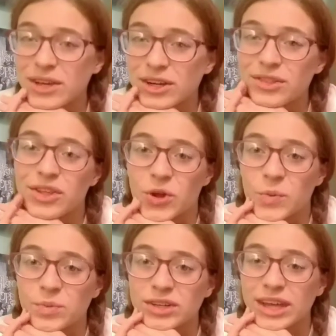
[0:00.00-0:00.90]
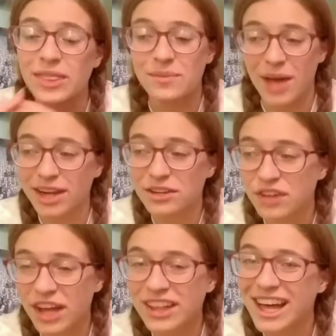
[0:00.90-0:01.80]
her the notebook and the
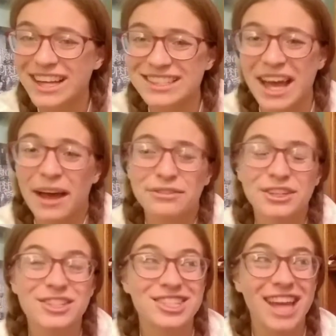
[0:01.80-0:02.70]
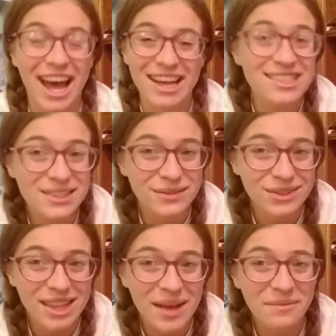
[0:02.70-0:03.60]
magnifying glass after she asked
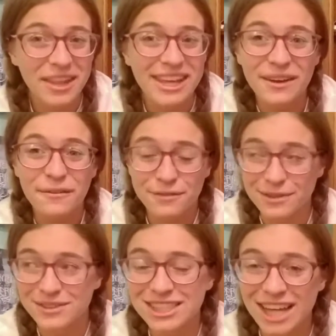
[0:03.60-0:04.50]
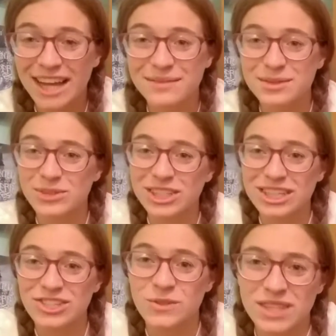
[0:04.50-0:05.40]
for them like 50 times
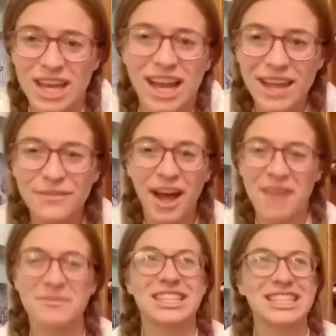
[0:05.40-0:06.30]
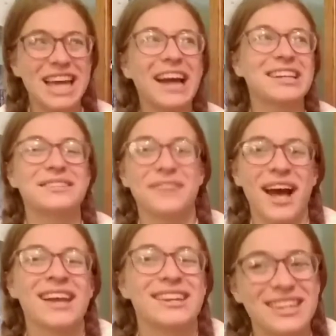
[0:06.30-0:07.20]
because she was like, if I'm a detective,
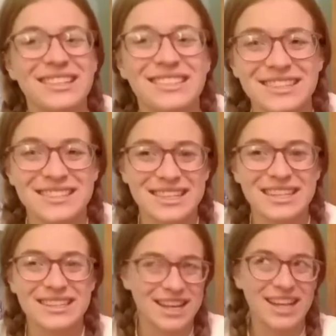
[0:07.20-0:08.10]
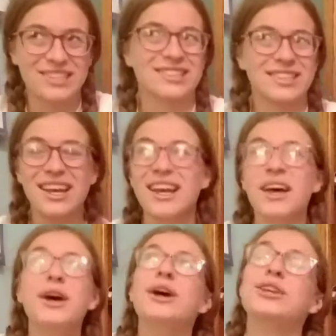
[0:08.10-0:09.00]
I need these things.
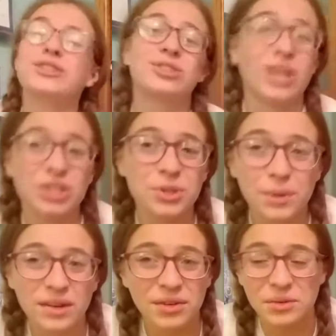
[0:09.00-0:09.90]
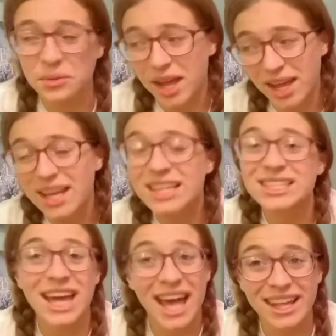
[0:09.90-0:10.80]
Such a perfect way
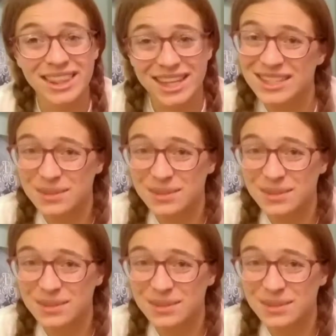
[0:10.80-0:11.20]
to end this